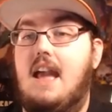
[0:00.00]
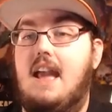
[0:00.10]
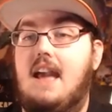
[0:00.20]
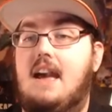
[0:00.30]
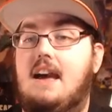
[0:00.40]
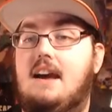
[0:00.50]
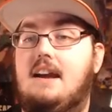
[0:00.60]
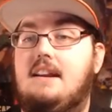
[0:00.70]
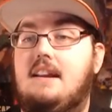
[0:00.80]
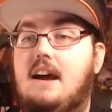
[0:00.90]

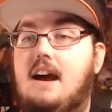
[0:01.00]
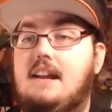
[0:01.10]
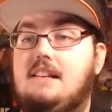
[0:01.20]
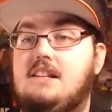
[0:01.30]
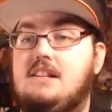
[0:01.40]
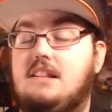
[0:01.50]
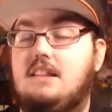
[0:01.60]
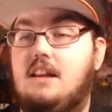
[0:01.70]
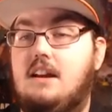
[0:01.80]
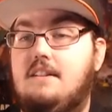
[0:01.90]
And I just
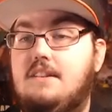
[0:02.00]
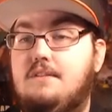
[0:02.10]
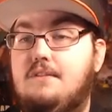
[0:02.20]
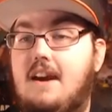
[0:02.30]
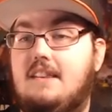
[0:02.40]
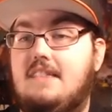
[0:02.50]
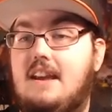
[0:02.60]
love the fact